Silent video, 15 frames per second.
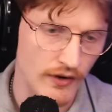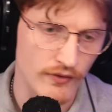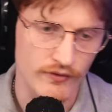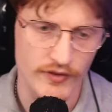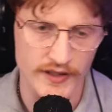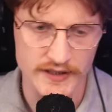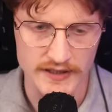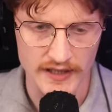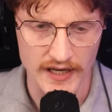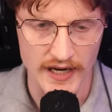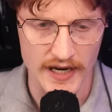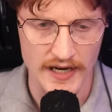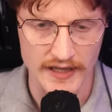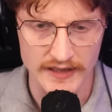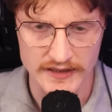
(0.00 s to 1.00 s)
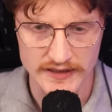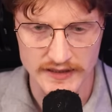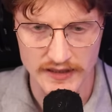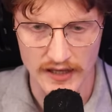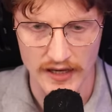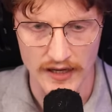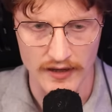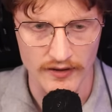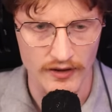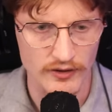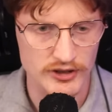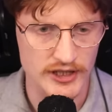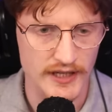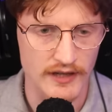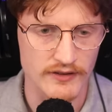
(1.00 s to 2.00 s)
out Vita Carnis, go
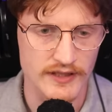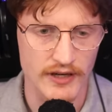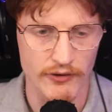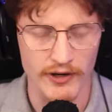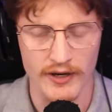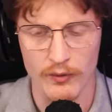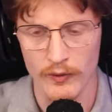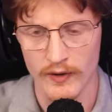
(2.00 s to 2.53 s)
check out Darren